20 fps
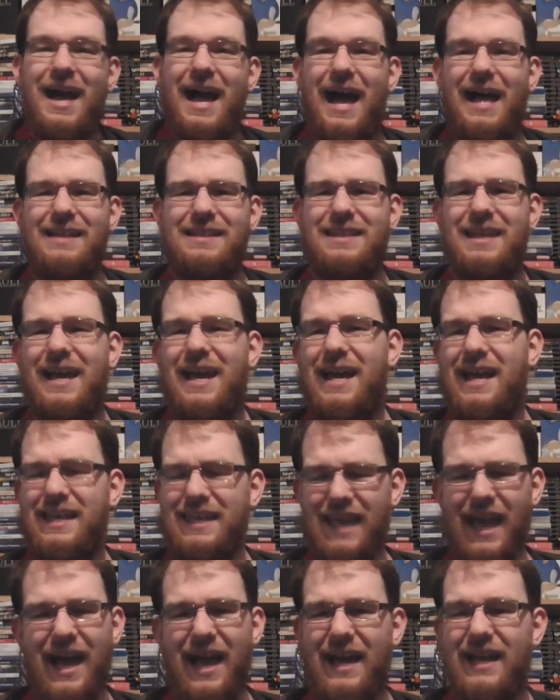And
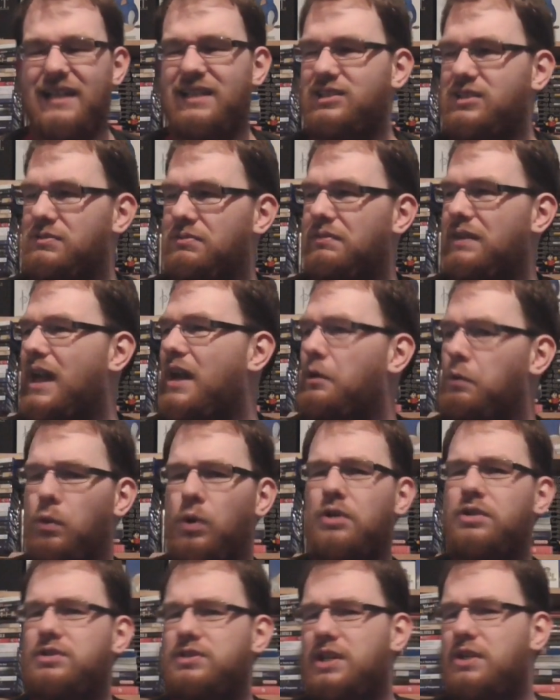yeah, it
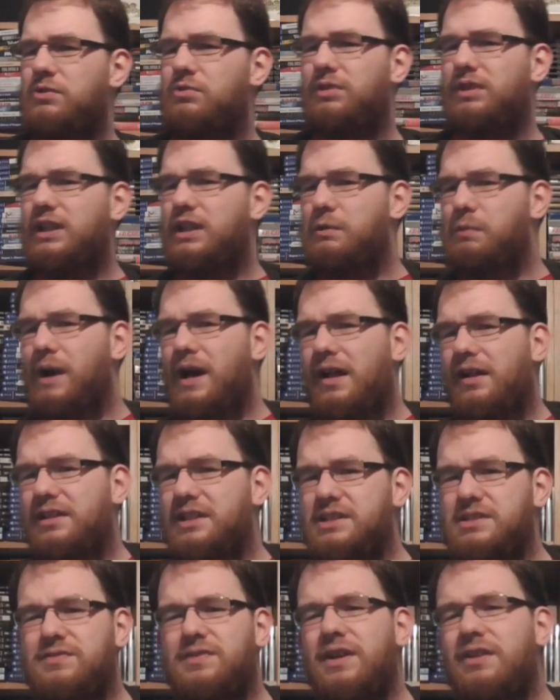works out really well,
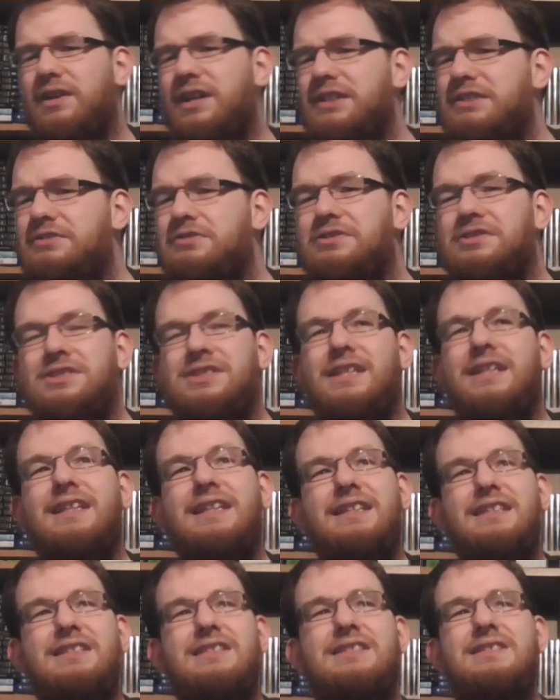and it's very interesting,
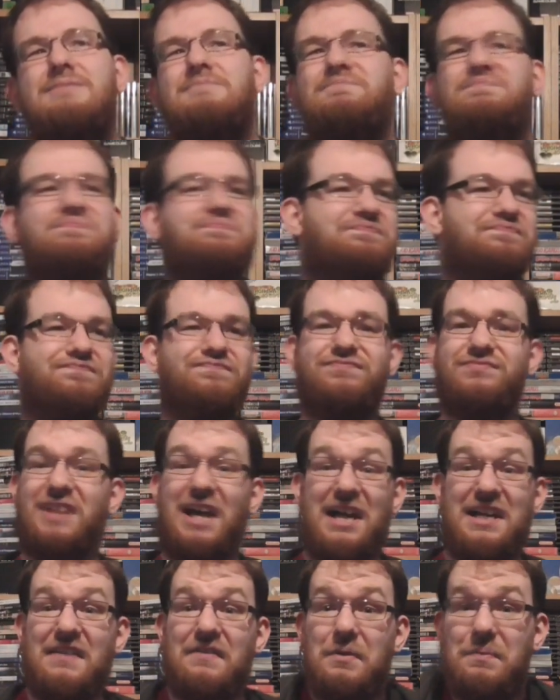and
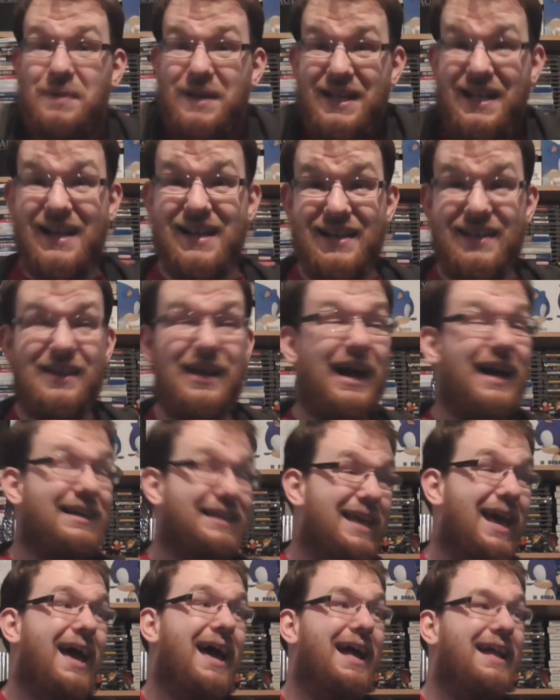I never beat it.
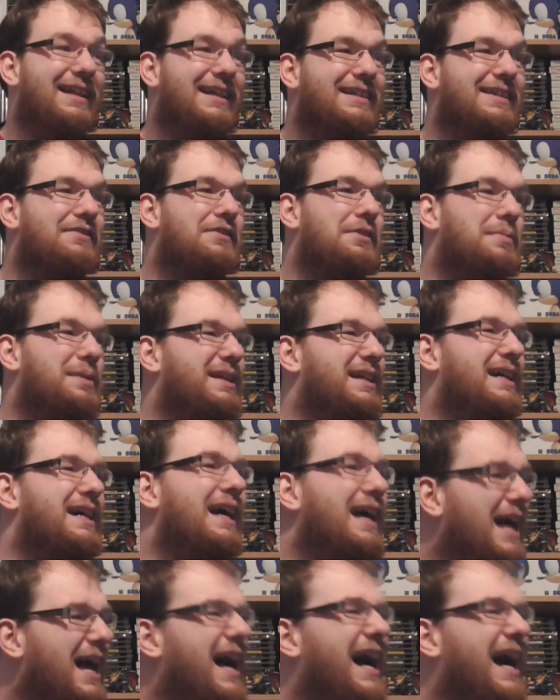Again, I never beat it.